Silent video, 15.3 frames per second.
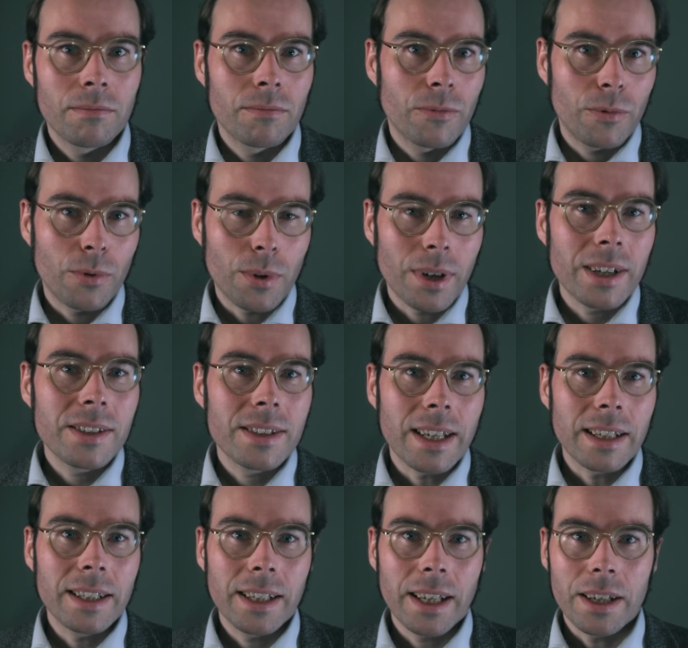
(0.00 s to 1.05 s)
for
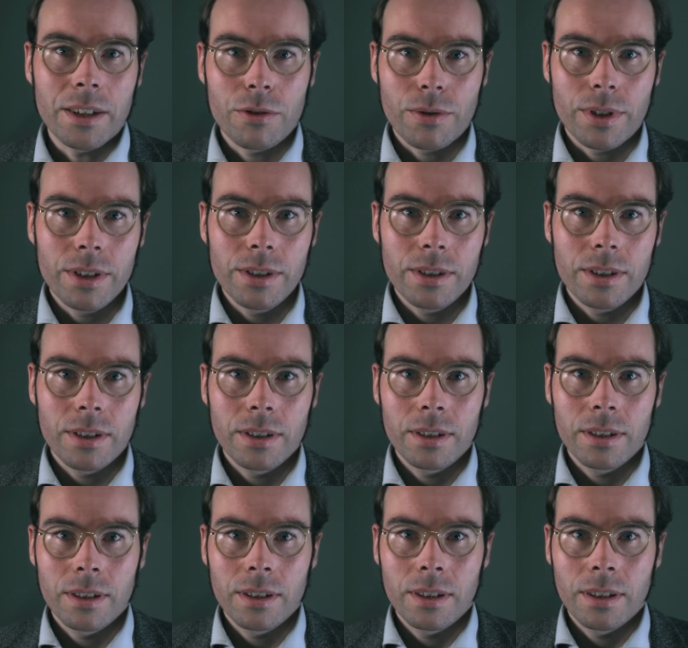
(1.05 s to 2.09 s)
aesthetic interest
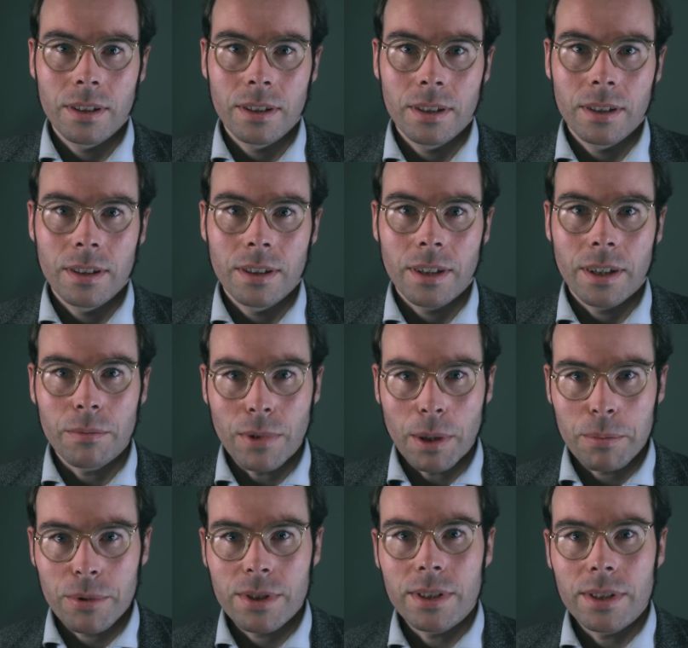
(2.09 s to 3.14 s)
in
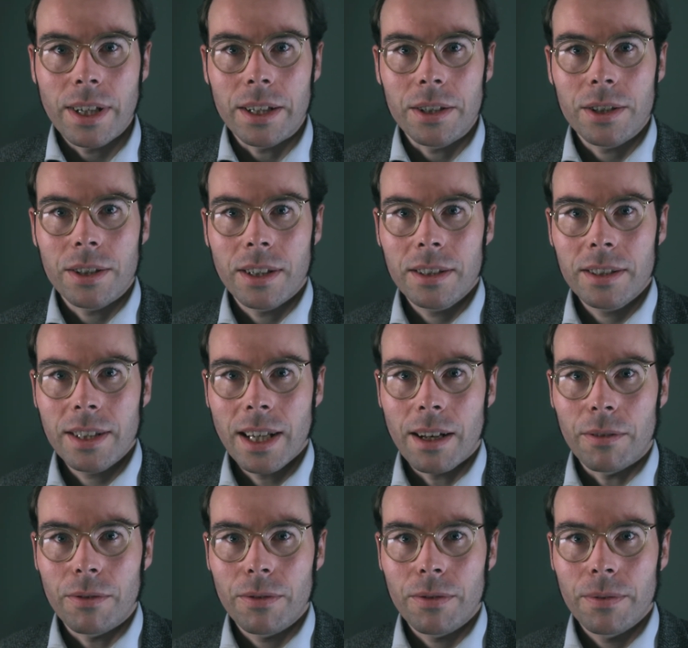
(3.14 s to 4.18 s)
representation itself.